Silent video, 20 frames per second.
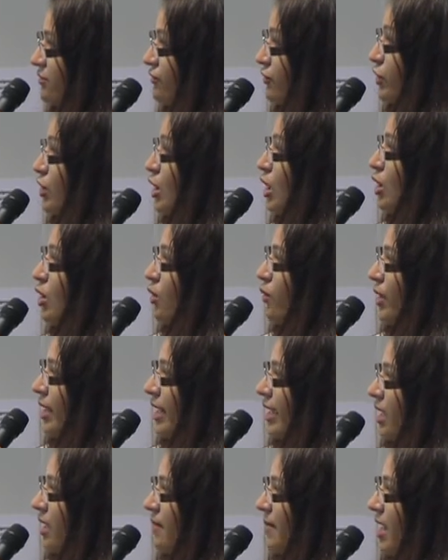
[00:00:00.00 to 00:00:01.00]
for the lower
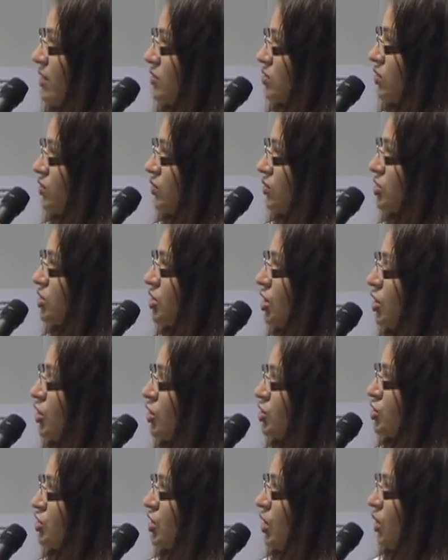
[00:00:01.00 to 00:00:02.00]
income households.
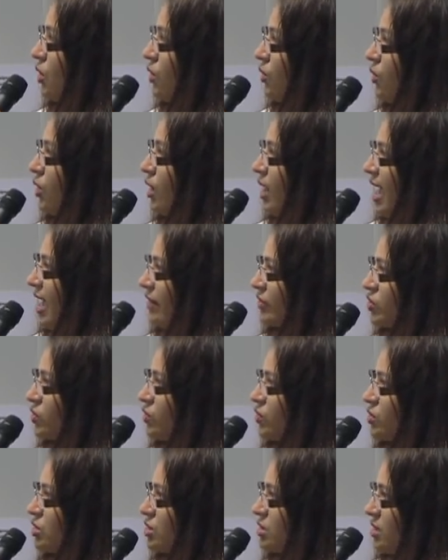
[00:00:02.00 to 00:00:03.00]
So
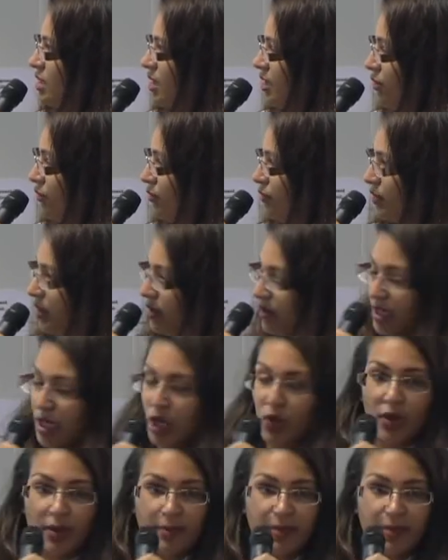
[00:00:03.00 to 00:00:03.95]
households in the lower